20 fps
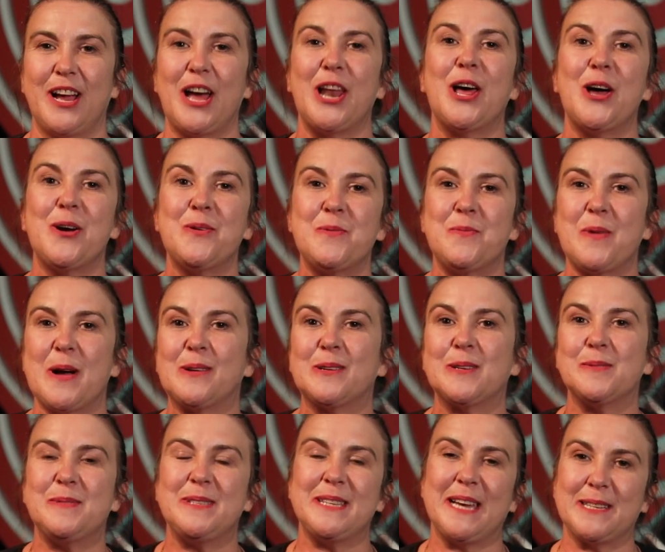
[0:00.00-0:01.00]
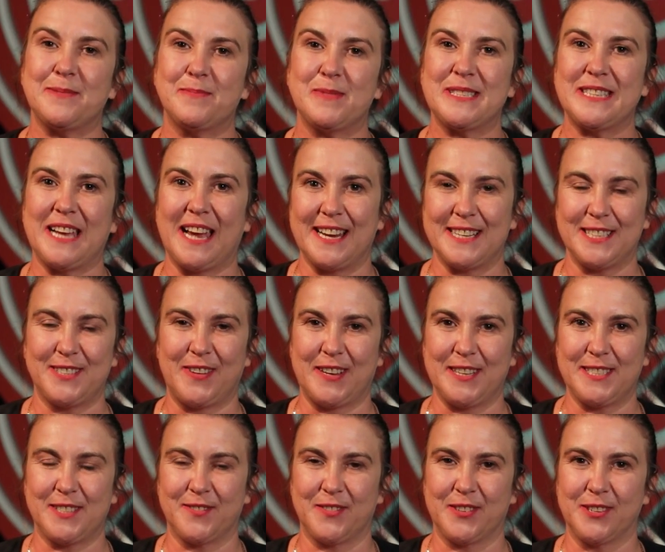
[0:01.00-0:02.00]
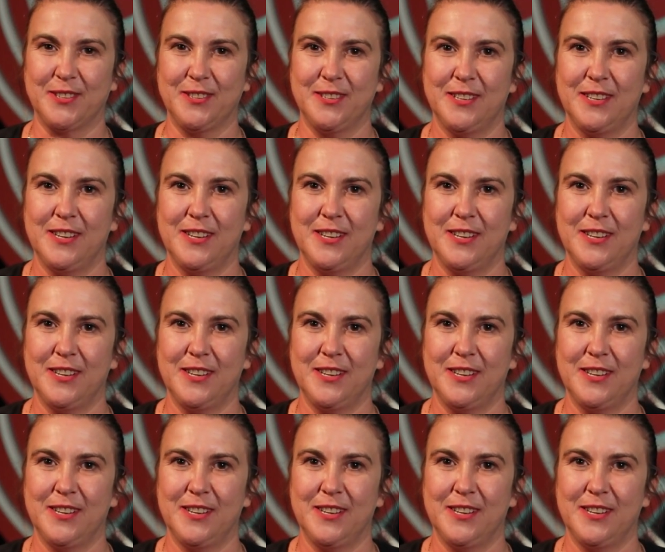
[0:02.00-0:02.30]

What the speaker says: Hello and welcome to the Edinburgh Science Festival.